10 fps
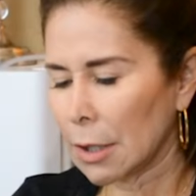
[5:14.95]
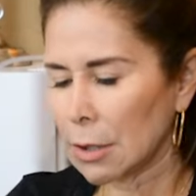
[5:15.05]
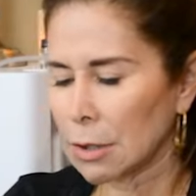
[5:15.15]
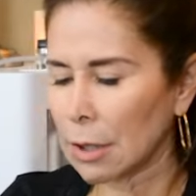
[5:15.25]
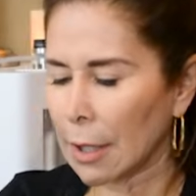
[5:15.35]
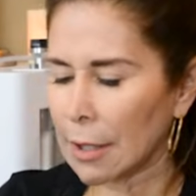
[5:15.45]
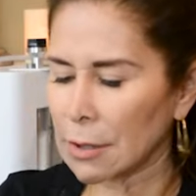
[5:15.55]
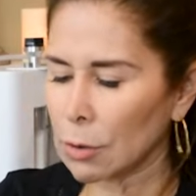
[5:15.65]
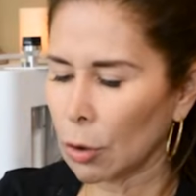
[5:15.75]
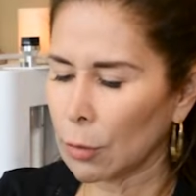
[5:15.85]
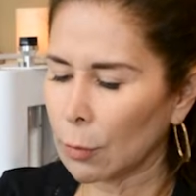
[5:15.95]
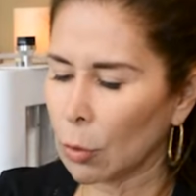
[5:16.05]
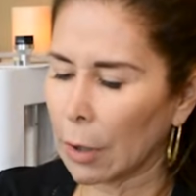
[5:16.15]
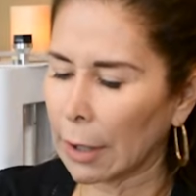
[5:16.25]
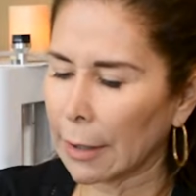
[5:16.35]
she has not
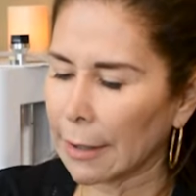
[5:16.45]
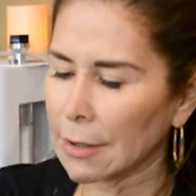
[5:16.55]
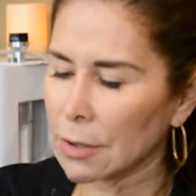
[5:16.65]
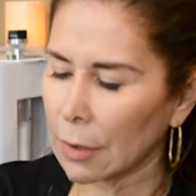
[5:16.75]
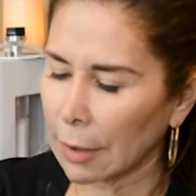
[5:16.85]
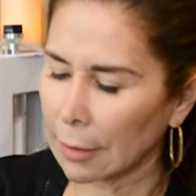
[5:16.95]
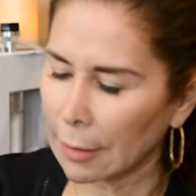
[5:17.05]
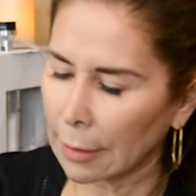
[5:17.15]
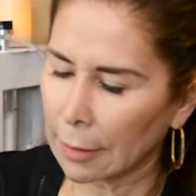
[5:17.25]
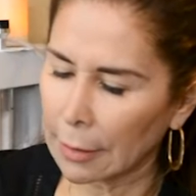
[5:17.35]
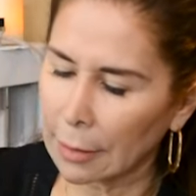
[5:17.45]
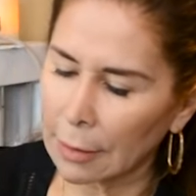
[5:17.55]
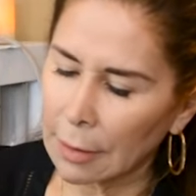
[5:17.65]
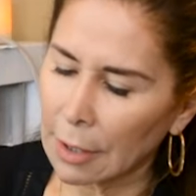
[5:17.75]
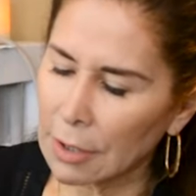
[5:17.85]
more cleanser.
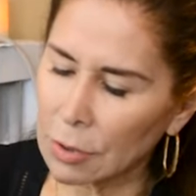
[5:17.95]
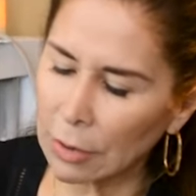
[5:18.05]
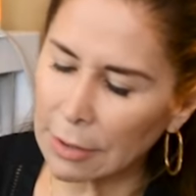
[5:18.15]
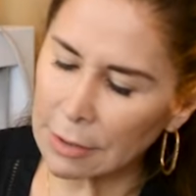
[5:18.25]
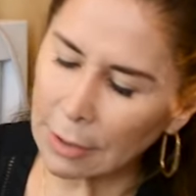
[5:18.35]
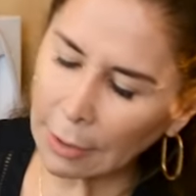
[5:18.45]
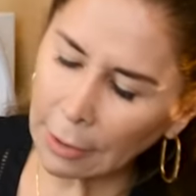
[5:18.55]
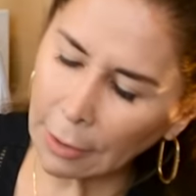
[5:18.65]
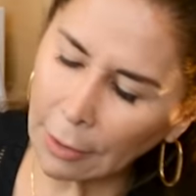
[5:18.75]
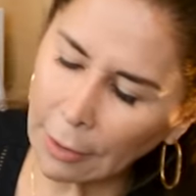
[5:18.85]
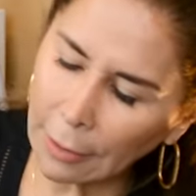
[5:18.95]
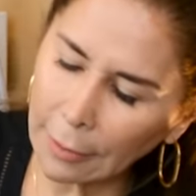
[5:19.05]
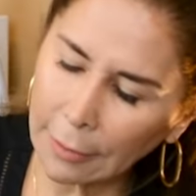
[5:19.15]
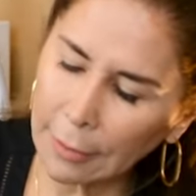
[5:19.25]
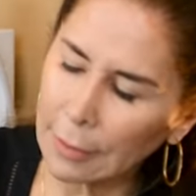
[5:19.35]
As you can see here,
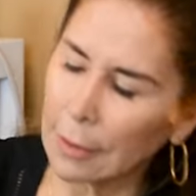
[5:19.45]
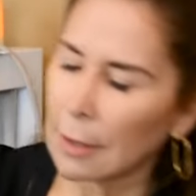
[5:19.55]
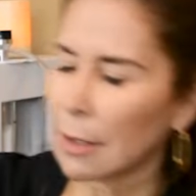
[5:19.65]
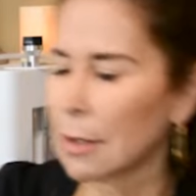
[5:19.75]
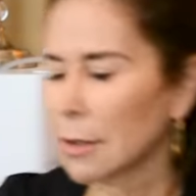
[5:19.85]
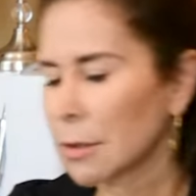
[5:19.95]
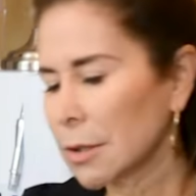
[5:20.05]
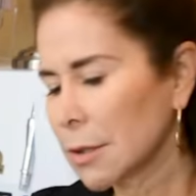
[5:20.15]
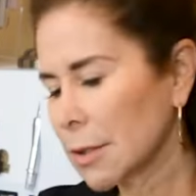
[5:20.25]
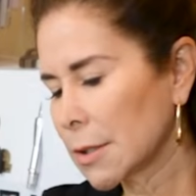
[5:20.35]
it's